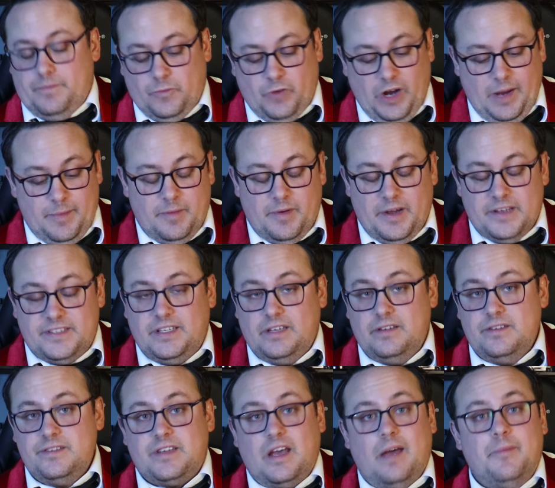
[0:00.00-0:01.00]
Grabbing my
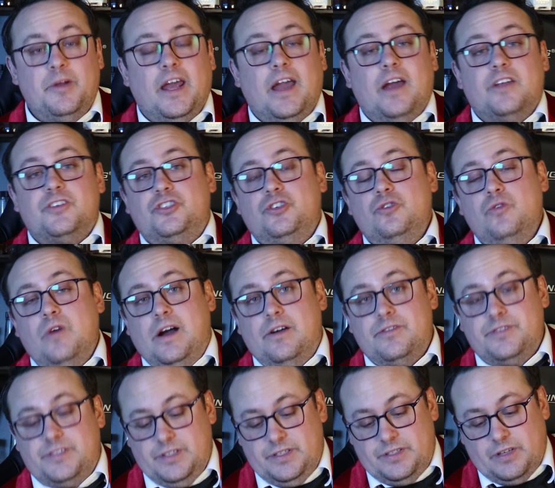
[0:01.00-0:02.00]
tins, I'm going to add 2
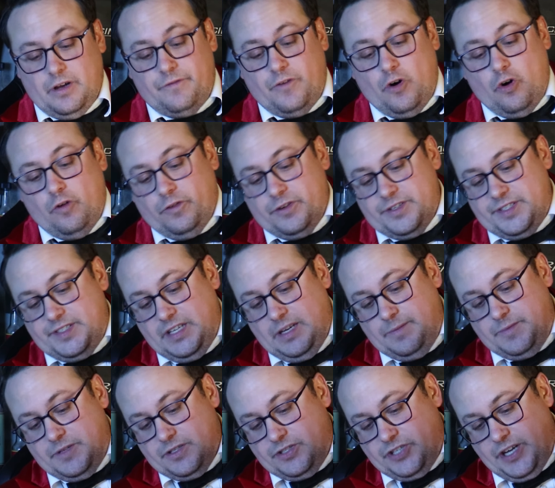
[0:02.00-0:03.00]
ounces of
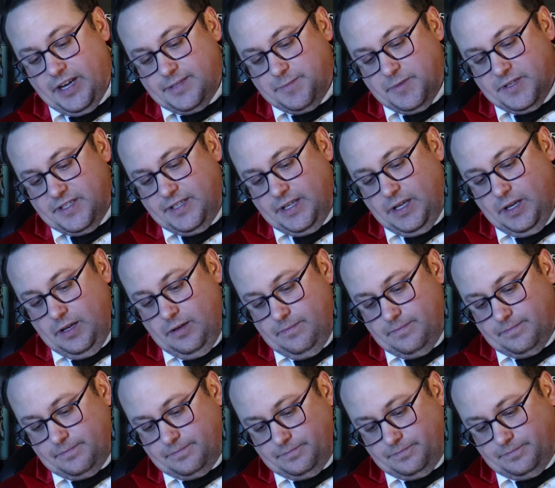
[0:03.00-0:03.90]
oversteeped jasmine tea,